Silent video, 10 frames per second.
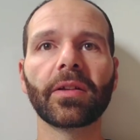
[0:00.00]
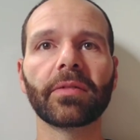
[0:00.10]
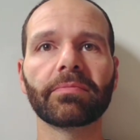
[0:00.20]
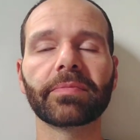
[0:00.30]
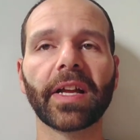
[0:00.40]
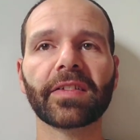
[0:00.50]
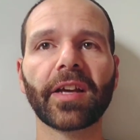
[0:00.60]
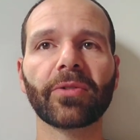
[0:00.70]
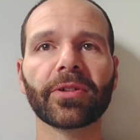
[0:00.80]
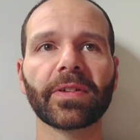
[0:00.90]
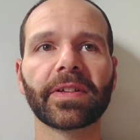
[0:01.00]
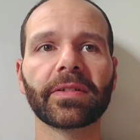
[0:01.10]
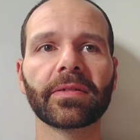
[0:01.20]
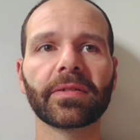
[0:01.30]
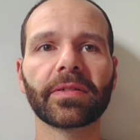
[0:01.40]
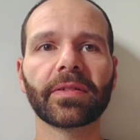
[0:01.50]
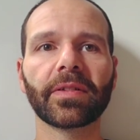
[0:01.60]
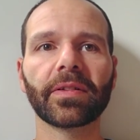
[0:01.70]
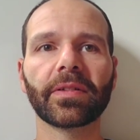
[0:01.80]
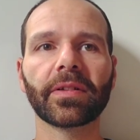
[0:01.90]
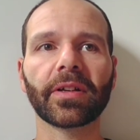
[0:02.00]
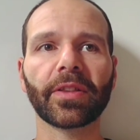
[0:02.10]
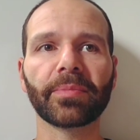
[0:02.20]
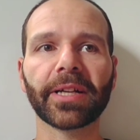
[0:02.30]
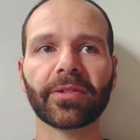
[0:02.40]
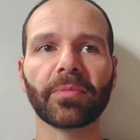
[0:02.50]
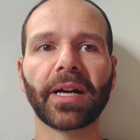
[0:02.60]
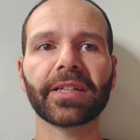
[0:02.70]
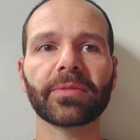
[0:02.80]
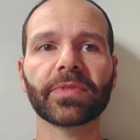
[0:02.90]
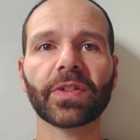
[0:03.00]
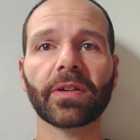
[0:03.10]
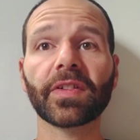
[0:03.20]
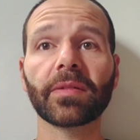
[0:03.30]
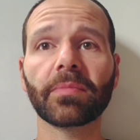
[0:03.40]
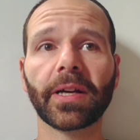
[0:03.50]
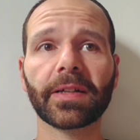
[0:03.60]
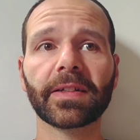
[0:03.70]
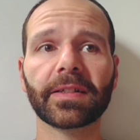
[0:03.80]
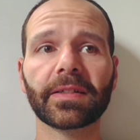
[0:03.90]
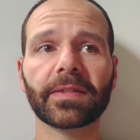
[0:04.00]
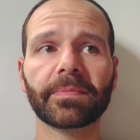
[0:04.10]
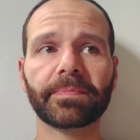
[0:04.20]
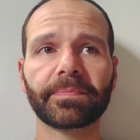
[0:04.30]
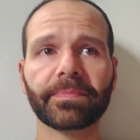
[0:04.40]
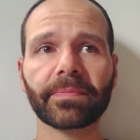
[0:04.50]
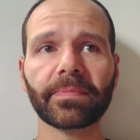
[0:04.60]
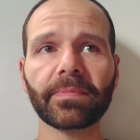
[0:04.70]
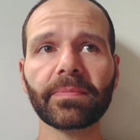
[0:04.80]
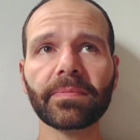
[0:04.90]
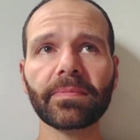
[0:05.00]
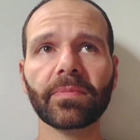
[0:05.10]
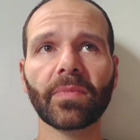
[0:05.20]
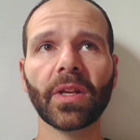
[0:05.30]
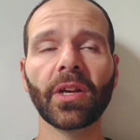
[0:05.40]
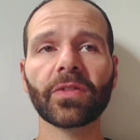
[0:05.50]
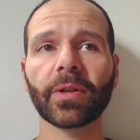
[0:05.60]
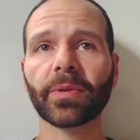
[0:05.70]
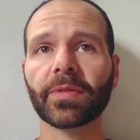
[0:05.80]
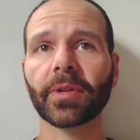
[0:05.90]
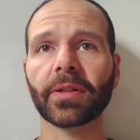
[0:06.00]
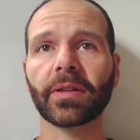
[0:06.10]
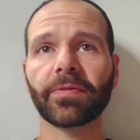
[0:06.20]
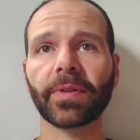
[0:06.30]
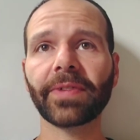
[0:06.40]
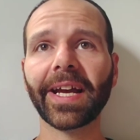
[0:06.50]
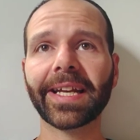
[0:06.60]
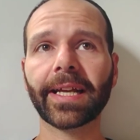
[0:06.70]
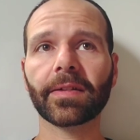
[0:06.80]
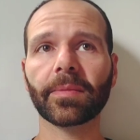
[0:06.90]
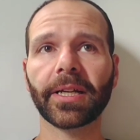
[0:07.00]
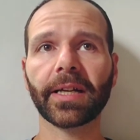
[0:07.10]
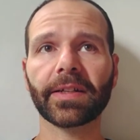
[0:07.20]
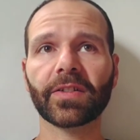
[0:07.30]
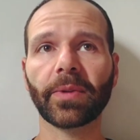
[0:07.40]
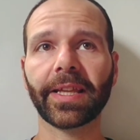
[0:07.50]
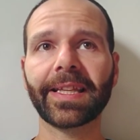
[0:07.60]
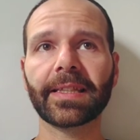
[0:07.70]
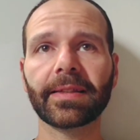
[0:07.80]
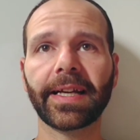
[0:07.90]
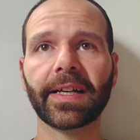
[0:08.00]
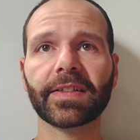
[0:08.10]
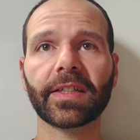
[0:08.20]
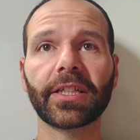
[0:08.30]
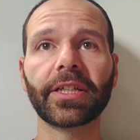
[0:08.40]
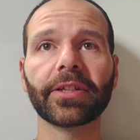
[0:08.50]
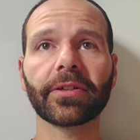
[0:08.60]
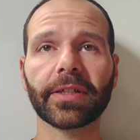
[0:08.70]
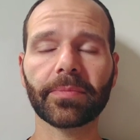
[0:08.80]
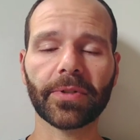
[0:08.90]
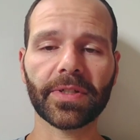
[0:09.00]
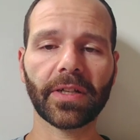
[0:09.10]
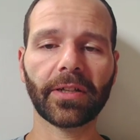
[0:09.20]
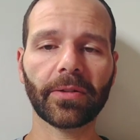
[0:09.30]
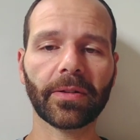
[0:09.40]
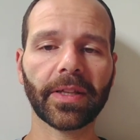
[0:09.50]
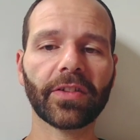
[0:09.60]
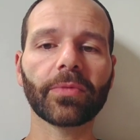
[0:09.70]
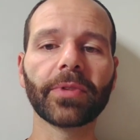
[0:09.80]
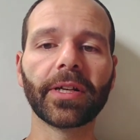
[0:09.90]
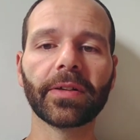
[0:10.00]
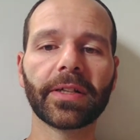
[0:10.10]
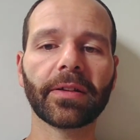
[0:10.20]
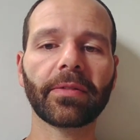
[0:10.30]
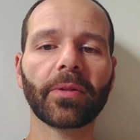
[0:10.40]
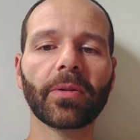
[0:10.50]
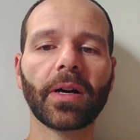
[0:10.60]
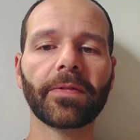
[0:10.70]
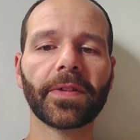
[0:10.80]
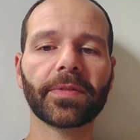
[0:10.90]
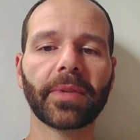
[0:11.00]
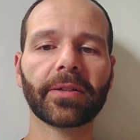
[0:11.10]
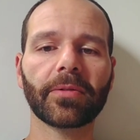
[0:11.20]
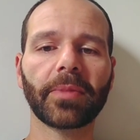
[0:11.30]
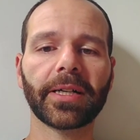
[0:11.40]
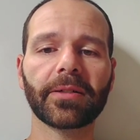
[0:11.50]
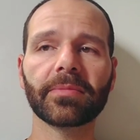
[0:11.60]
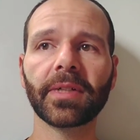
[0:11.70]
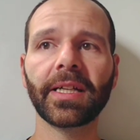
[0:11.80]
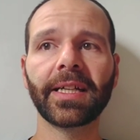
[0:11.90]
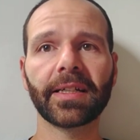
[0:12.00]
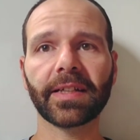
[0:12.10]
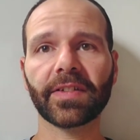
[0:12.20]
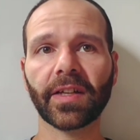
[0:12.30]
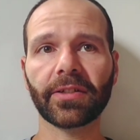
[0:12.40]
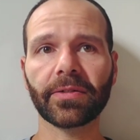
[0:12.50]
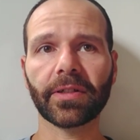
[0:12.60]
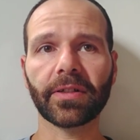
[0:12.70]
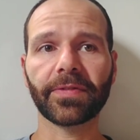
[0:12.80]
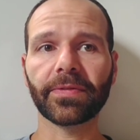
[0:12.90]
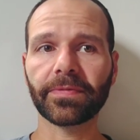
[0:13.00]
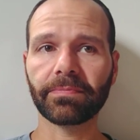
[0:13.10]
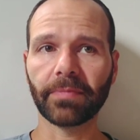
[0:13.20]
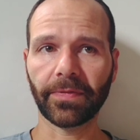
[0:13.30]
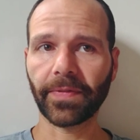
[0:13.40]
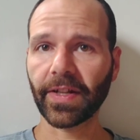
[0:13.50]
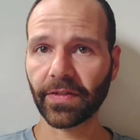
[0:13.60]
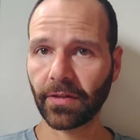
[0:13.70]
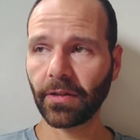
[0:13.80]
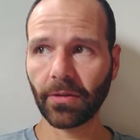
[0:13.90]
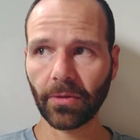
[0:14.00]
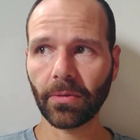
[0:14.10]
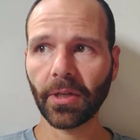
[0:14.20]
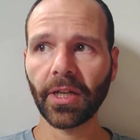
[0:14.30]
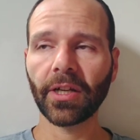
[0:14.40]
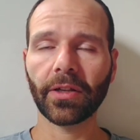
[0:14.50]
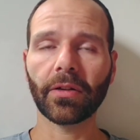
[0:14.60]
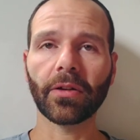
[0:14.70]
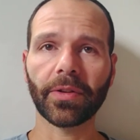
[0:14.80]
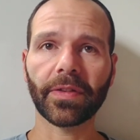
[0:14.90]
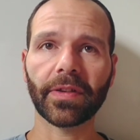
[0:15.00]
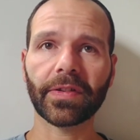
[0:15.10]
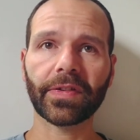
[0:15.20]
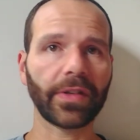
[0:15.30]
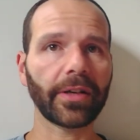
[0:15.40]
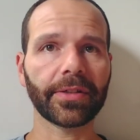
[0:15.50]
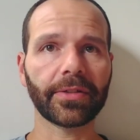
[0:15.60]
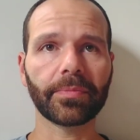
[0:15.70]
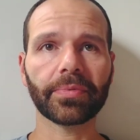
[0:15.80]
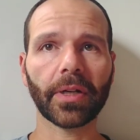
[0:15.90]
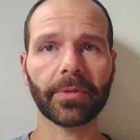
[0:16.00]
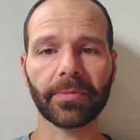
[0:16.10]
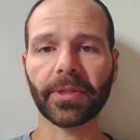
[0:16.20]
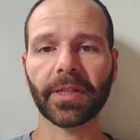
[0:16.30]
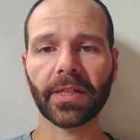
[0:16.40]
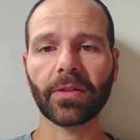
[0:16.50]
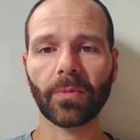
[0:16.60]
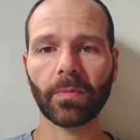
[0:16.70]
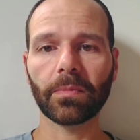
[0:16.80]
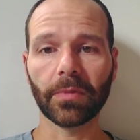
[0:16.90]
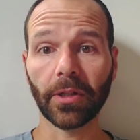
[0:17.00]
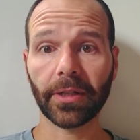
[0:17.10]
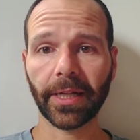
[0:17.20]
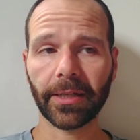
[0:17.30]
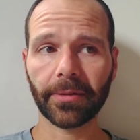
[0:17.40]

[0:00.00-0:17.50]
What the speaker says: that's how early the microbiome starts impacting us. So, anyways, but if we've had antibiotics within the last year in particular, that's really going to throw off this microbiome. And that's how you'll know if that's you, you know that this is an area you probably really need to look at.